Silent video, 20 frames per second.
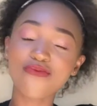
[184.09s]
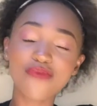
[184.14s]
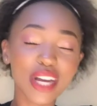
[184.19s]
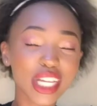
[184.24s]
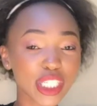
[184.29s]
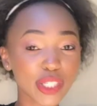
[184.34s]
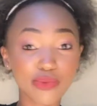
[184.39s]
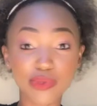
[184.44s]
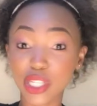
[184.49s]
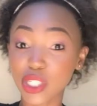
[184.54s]

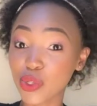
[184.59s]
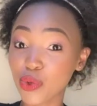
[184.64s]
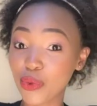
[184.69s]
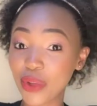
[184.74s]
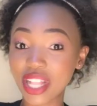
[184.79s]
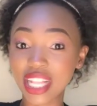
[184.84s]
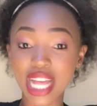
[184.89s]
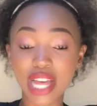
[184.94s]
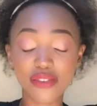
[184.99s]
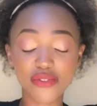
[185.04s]
Much
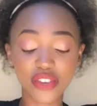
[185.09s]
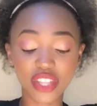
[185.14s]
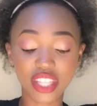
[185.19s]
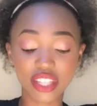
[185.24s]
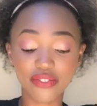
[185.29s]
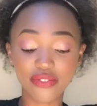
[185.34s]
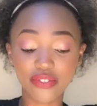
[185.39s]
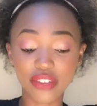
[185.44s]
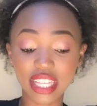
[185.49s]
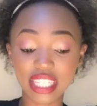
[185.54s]
welcome for
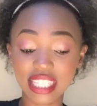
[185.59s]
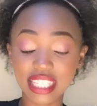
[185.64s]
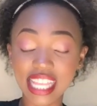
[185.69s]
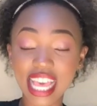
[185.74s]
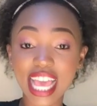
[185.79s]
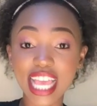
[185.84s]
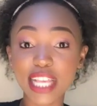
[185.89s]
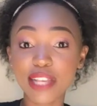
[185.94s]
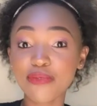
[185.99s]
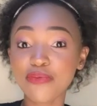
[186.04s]
the first
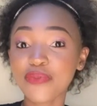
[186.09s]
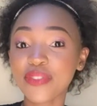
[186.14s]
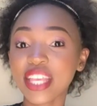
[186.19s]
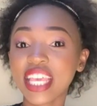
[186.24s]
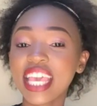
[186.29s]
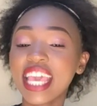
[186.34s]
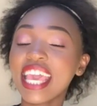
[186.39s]
time.